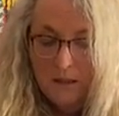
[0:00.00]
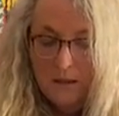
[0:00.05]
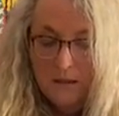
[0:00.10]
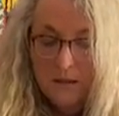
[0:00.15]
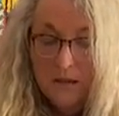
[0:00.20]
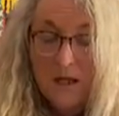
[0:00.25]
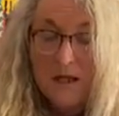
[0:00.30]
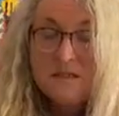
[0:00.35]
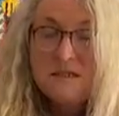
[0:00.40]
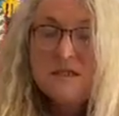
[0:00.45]

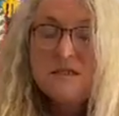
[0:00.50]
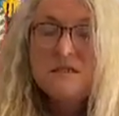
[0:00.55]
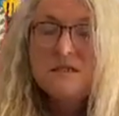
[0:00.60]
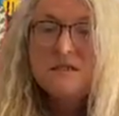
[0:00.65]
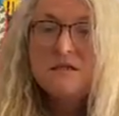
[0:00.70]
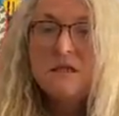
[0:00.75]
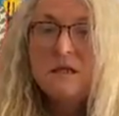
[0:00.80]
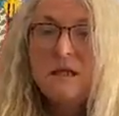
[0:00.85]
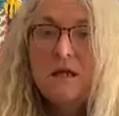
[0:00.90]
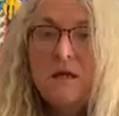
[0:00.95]
That is
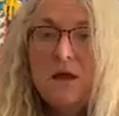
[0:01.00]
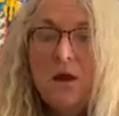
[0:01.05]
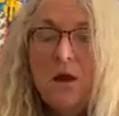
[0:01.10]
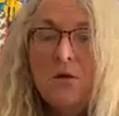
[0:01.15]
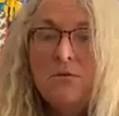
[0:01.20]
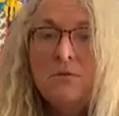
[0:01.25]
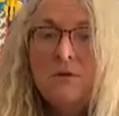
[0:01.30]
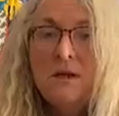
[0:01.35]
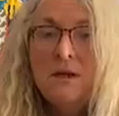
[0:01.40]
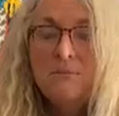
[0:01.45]
the
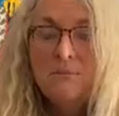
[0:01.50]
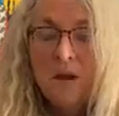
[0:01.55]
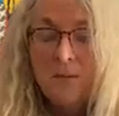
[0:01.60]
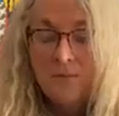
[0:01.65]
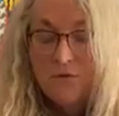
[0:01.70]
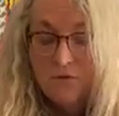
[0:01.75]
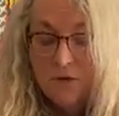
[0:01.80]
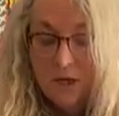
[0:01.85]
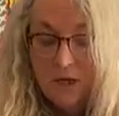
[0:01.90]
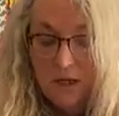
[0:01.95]
only
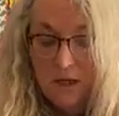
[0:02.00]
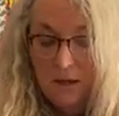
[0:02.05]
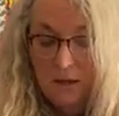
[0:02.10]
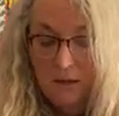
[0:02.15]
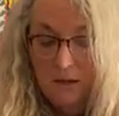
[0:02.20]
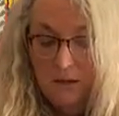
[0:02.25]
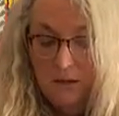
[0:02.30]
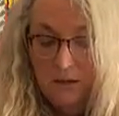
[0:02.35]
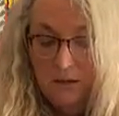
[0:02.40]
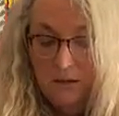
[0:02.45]
memory
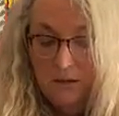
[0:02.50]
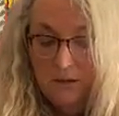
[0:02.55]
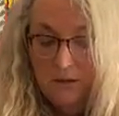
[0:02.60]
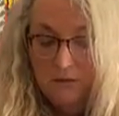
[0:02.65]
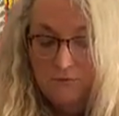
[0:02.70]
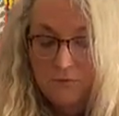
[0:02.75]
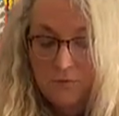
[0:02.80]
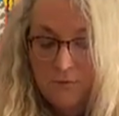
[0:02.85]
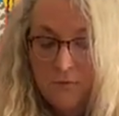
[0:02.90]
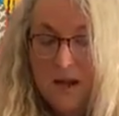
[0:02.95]

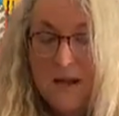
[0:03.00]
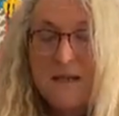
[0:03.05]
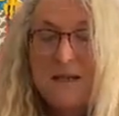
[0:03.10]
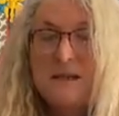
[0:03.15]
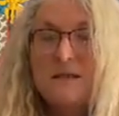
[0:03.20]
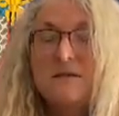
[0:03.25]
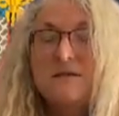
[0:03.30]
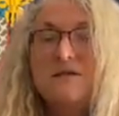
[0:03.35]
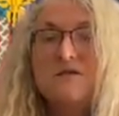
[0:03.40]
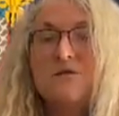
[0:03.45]
that
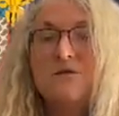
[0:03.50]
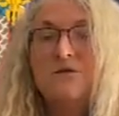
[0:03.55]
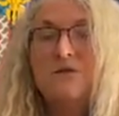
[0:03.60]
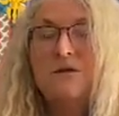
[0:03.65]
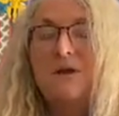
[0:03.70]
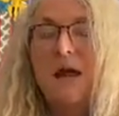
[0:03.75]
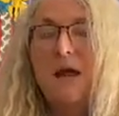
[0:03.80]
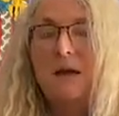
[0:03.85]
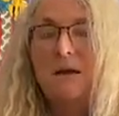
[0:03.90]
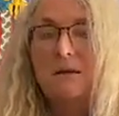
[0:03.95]
remains of
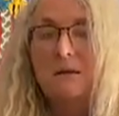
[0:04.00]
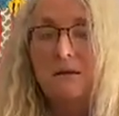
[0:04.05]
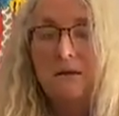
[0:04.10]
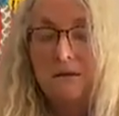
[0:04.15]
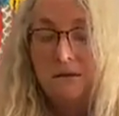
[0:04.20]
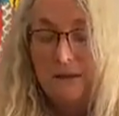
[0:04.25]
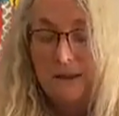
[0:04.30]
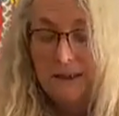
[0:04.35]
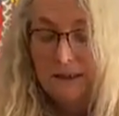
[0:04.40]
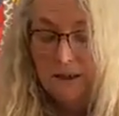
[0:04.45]
death
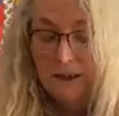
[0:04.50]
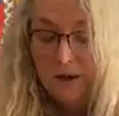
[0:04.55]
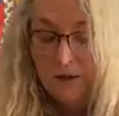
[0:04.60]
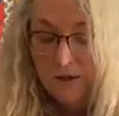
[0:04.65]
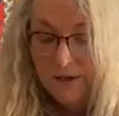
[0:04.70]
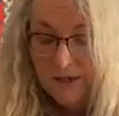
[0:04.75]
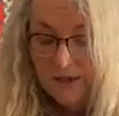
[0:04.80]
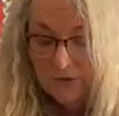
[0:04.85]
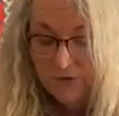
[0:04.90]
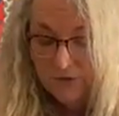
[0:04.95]
and
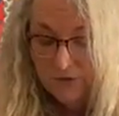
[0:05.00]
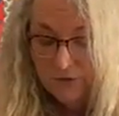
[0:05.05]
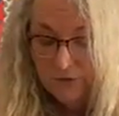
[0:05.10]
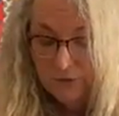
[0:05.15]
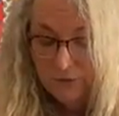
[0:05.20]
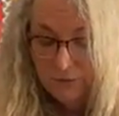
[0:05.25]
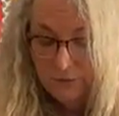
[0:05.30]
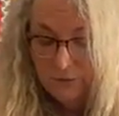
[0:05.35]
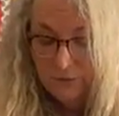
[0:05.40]
incarnation.